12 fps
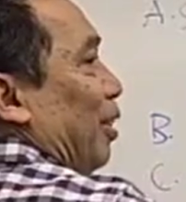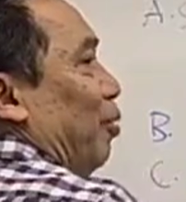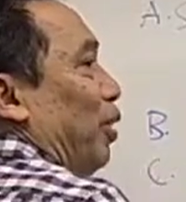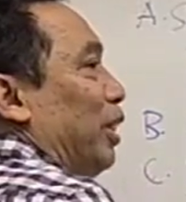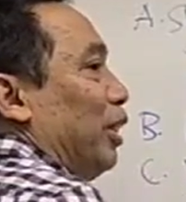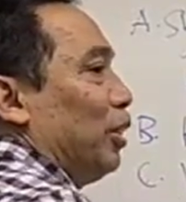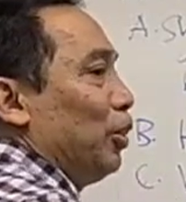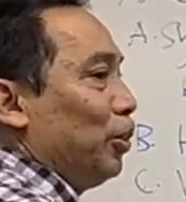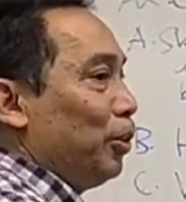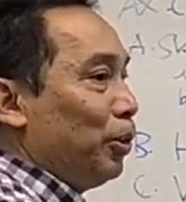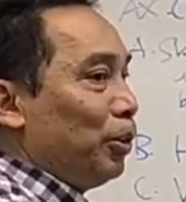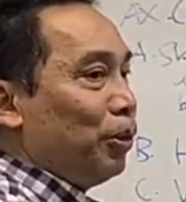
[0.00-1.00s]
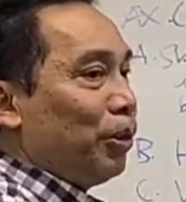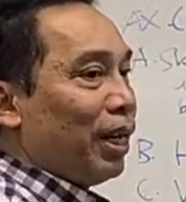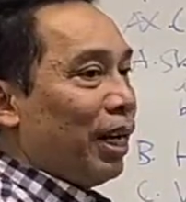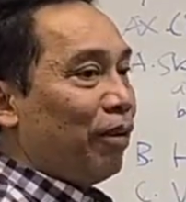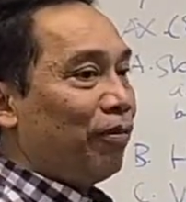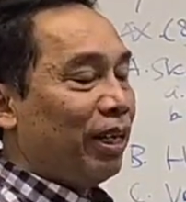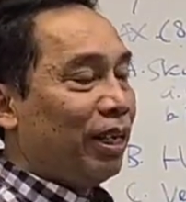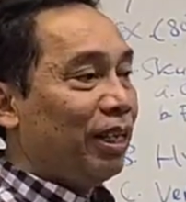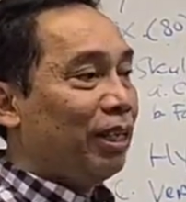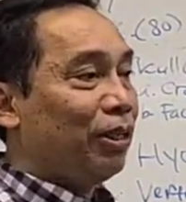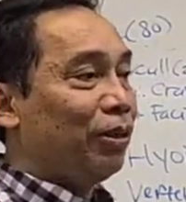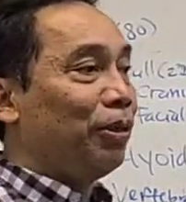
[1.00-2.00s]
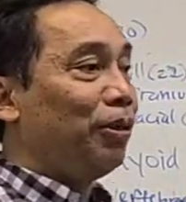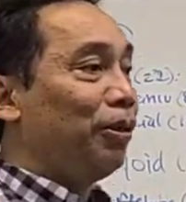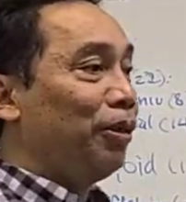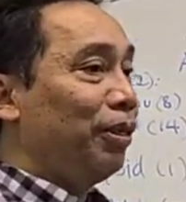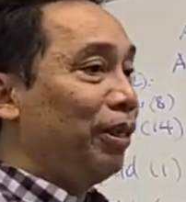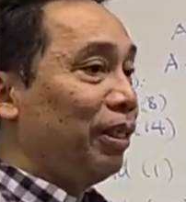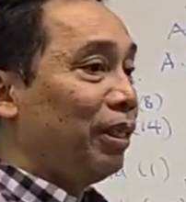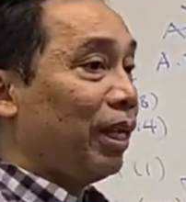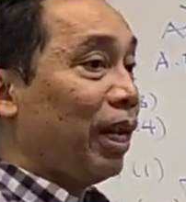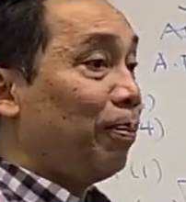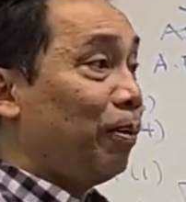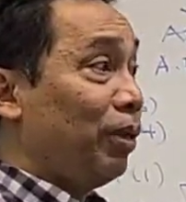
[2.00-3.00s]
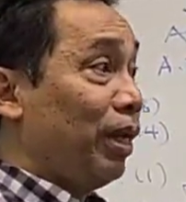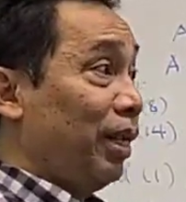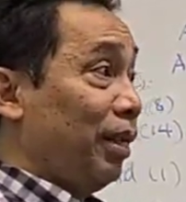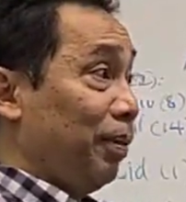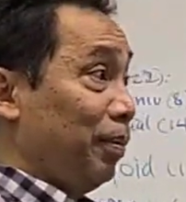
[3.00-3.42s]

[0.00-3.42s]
which is 2 clavicle to scapula.